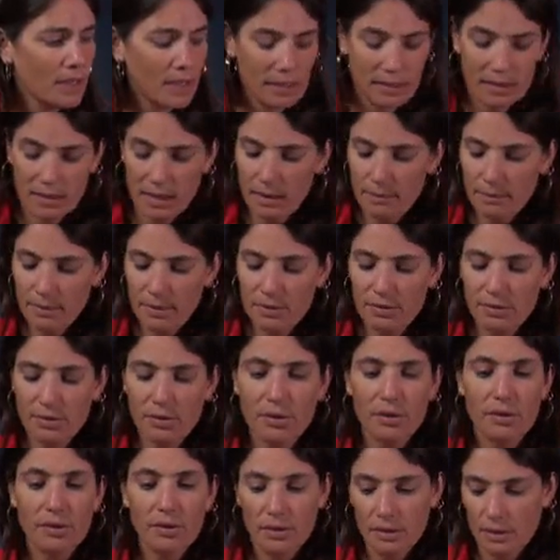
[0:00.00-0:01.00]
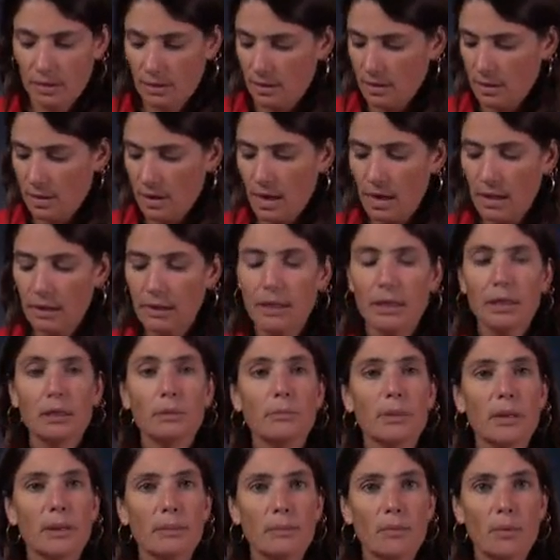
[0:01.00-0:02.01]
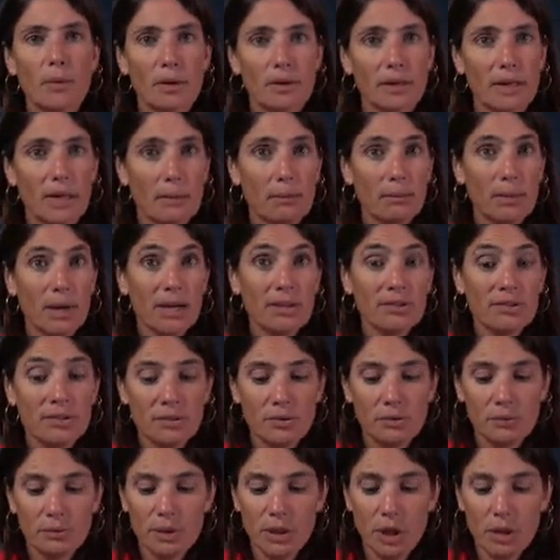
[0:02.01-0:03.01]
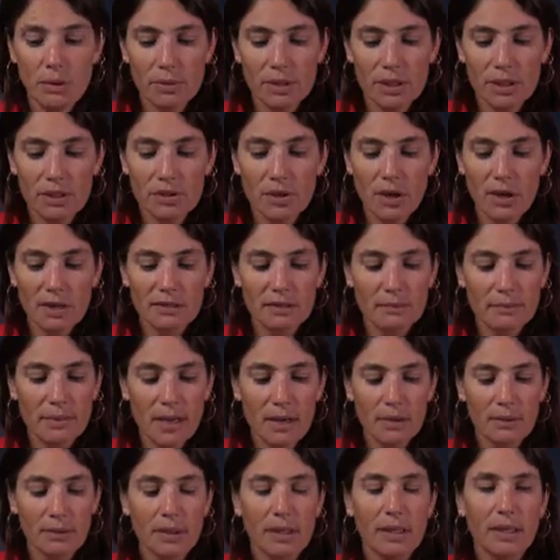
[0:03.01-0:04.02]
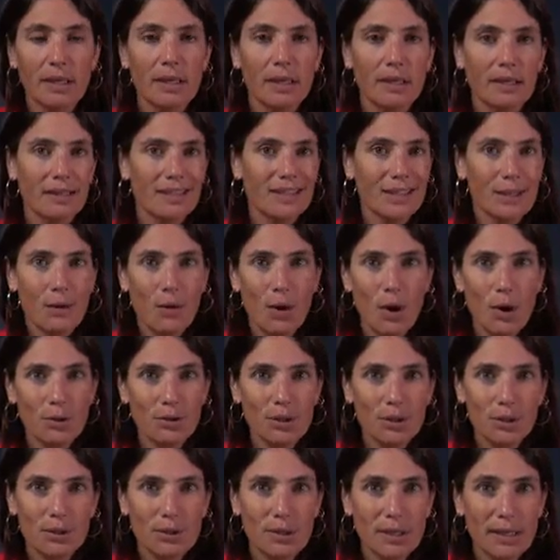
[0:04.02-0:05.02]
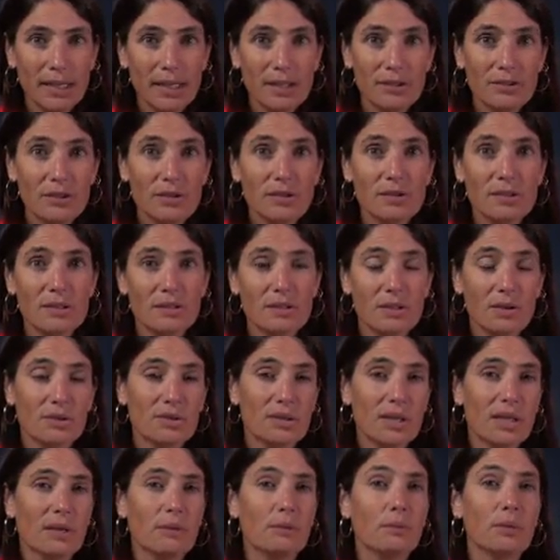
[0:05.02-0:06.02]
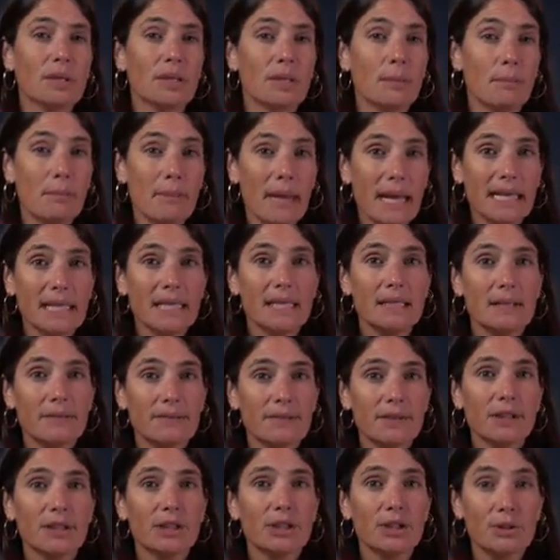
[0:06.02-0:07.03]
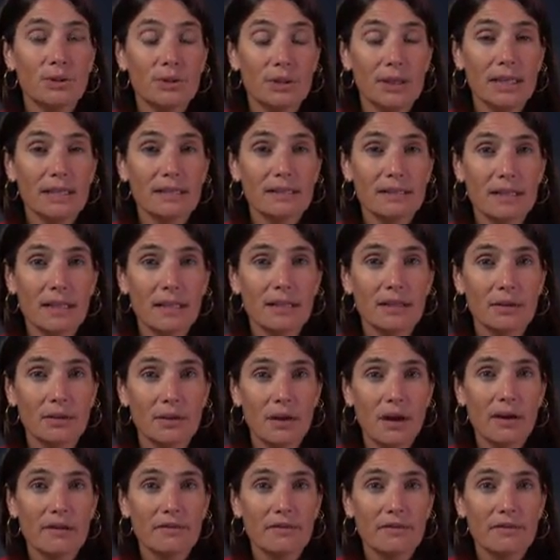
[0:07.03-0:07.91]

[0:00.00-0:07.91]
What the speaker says: temperature a little bit more. Now, pressure, we already talked about, all the issues associated with the many different units that there are